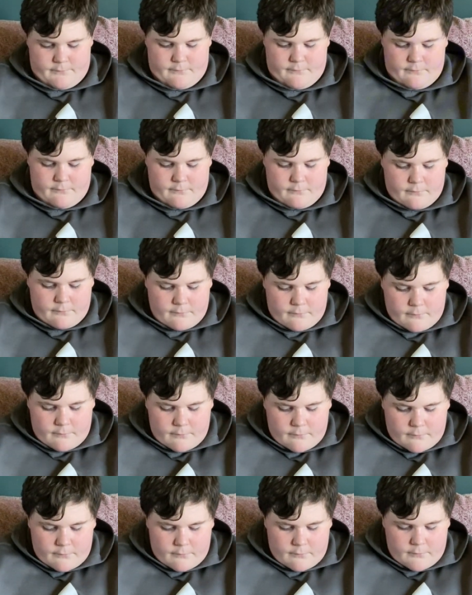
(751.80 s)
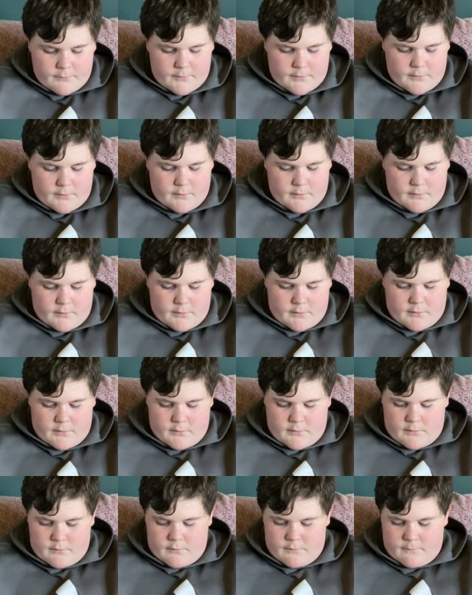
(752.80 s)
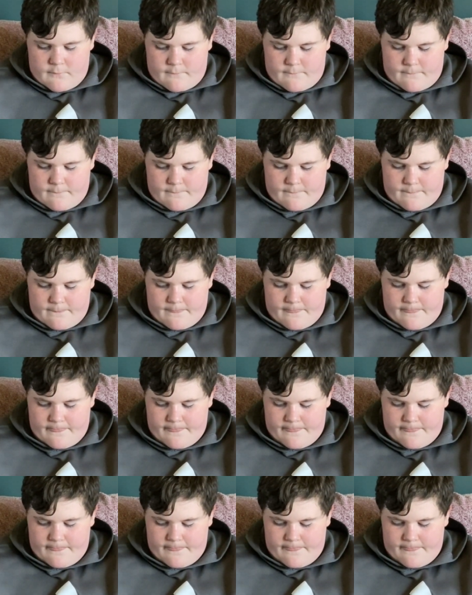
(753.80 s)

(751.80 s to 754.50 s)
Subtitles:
Nothing is said.